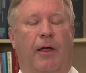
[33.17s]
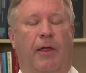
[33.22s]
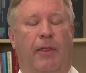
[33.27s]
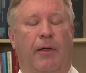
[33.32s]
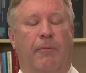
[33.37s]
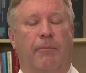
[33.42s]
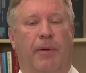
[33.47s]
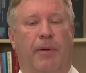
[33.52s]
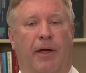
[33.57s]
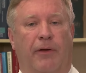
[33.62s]

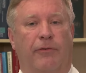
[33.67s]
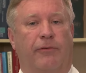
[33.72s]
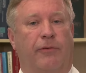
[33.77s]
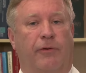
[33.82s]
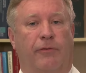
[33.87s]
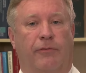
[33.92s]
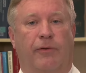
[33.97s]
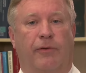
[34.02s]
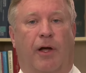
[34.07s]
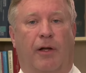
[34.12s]
the best
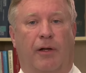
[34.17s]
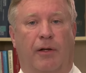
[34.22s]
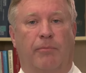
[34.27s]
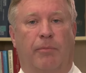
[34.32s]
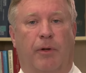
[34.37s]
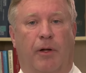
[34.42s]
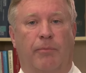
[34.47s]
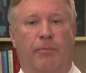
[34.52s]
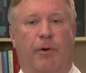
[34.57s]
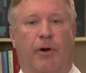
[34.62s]
systolic
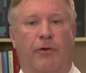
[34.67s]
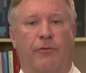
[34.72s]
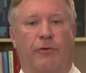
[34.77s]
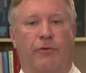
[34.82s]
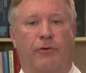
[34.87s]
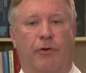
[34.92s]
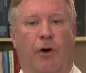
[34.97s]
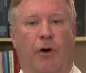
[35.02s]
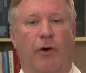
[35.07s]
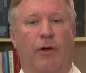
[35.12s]
blood
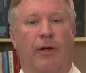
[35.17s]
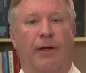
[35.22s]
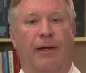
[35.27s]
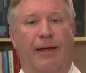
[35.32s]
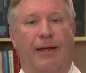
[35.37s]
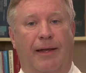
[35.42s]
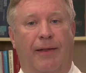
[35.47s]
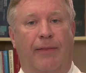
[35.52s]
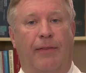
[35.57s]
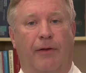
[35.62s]
pressure target
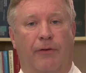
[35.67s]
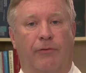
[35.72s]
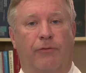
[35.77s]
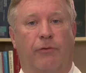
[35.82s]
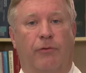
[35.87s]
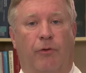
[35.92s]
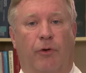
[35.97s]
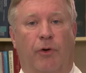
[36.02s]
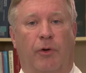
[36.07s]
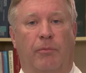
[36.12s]
in this
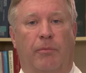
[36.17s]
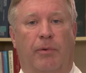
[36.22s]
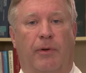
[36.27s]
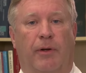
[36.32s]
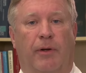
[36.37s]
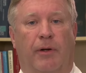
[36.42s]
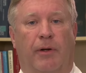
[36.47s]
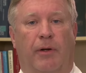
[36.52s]
group.